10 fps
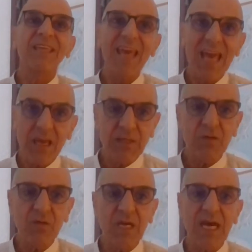came
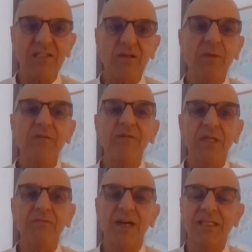into the ashram
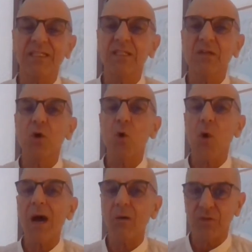even if I didn't go
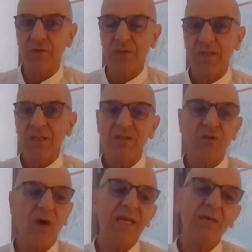out.
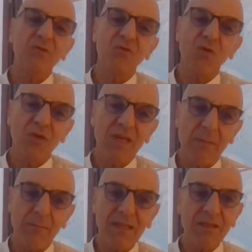So I came to know the
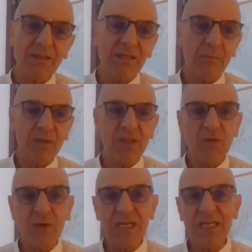
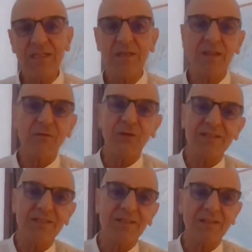MP3s and the
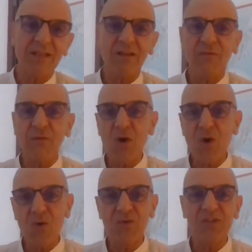first cell
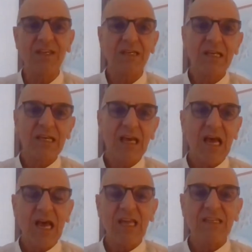phones
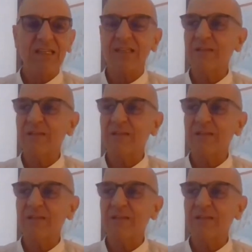and